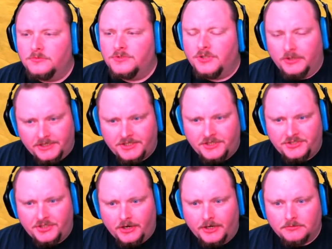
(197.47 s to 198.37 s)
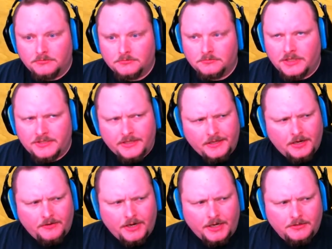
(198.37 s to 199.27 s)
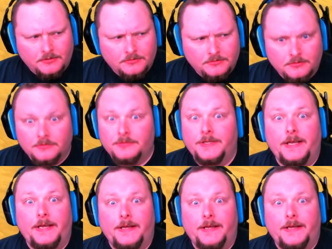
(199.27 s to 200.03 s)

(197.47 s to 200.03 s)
So let's get started. I said that already. Yeah.